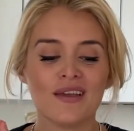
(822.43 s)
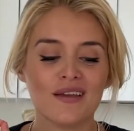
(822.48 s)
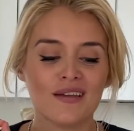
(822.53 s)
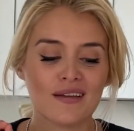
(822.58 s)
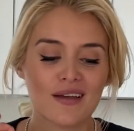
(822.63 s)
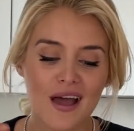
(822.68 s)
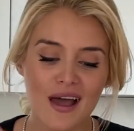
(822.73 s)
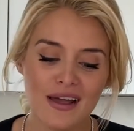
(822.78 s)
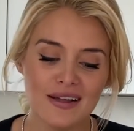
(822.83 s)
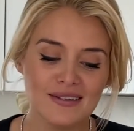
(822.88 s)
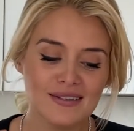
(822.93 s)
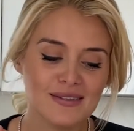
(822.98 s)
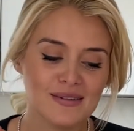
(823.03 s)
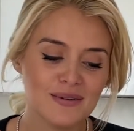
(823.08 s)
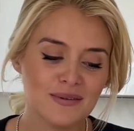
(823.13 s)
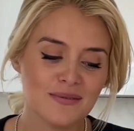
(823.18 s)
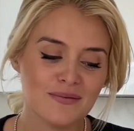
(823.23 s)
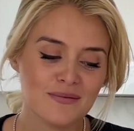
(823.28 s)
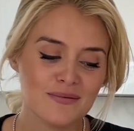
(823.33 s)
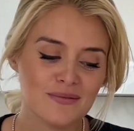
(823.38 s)
Guys,
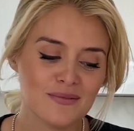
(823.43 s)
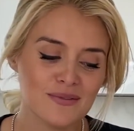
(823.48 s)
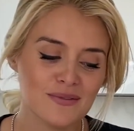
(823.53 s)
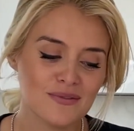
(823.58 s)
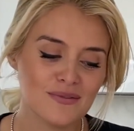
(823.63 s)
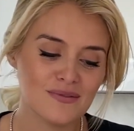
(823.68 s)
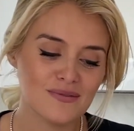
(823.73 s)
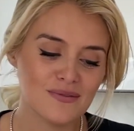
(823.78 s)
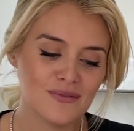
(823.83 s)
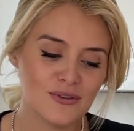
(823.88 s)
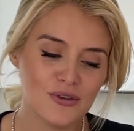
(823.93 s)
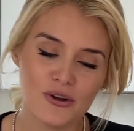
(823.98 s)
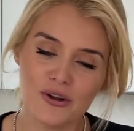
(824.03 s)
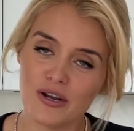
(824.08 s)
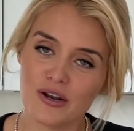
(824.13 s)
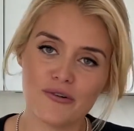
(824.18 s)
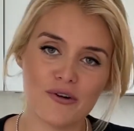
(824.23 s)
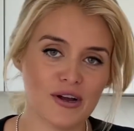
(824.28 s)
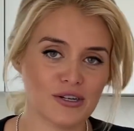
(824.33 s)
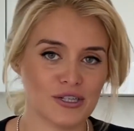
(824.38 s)
you're
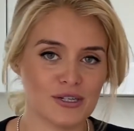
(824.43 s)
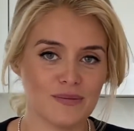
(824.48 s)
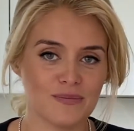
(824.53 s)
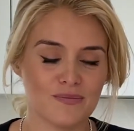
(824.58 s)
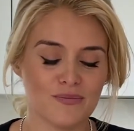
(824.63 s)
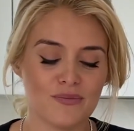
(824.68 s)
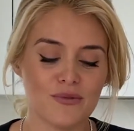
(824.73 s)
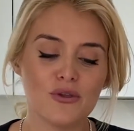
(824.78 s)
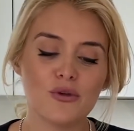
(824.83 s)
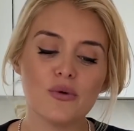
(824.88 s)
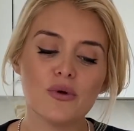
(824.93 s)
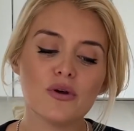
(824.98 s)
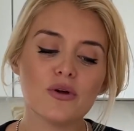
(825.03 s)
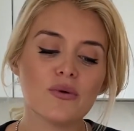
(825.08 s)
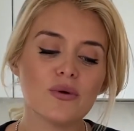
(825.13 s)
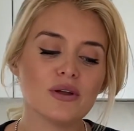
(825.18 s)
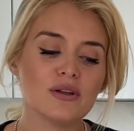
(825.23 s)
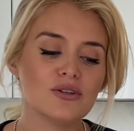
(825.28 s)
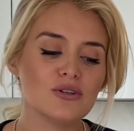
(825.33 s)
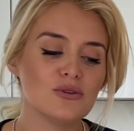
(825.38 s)
gonna crush it. You are
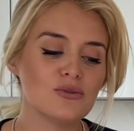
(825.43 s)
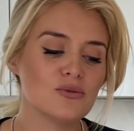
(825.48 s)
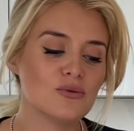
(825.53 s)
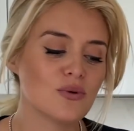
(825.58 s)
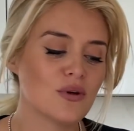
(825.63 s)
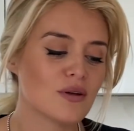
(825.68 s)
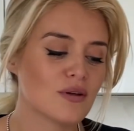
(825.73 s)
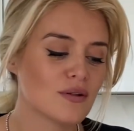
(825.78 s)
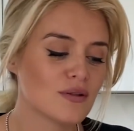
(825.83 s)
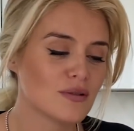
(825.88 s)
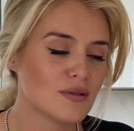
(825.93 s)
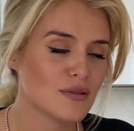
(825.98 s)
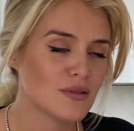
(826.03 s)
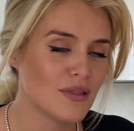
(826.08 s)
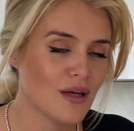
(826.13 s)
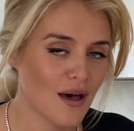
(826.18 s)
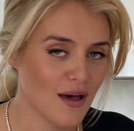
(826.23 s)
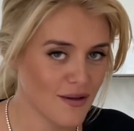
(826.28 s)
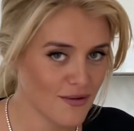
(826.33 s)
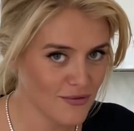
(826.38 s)
going to
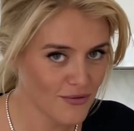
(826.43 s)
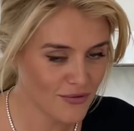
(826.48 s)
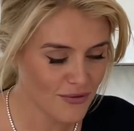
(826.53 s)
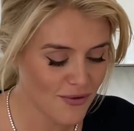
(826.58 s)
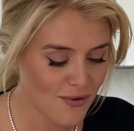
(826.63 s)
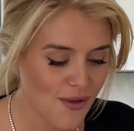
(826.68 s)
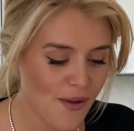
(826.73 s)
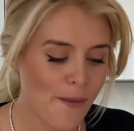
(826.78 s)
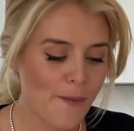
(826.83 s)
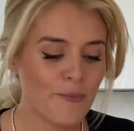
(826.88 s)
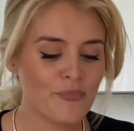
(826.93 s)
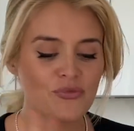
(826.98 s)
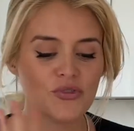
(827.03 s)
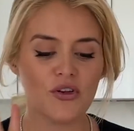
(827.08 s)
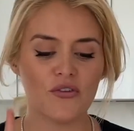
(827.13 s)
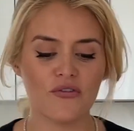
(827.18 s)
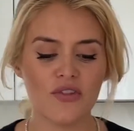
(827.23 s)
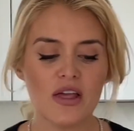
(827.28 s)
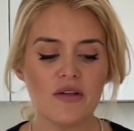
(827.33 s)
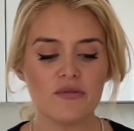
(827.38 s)
love the
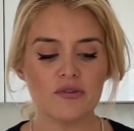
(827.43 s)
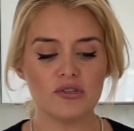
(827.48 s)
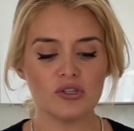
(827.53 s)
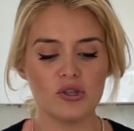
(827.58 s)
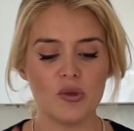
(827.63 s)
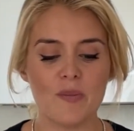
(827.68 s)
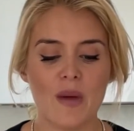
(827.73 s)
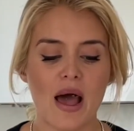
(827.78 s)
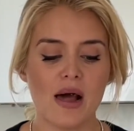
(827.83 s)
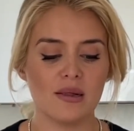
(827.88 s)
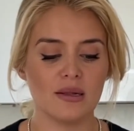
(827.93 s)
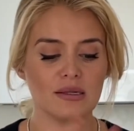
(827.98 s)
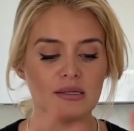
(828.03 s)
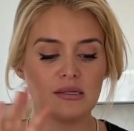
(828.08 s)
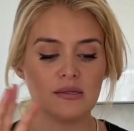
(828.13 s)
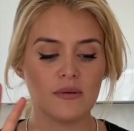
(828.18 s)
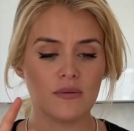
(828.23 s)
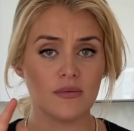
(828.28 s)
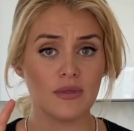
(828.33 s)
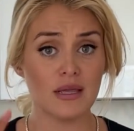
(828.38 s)
flavors, the
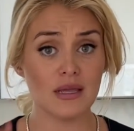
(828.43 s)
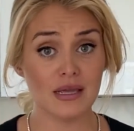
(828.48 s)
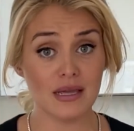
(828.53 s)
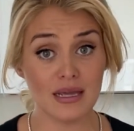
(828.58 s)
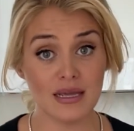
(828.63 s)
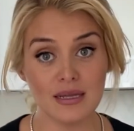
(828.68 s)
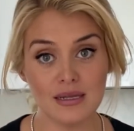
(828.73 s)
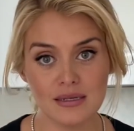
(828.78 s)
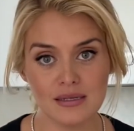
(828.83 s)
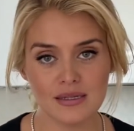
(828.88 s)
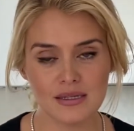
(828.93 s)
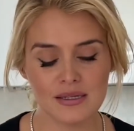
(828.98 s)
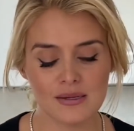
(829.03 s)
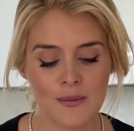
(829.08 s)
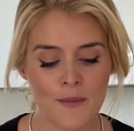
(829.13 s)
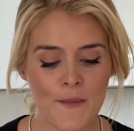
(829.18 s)
balance, the ease,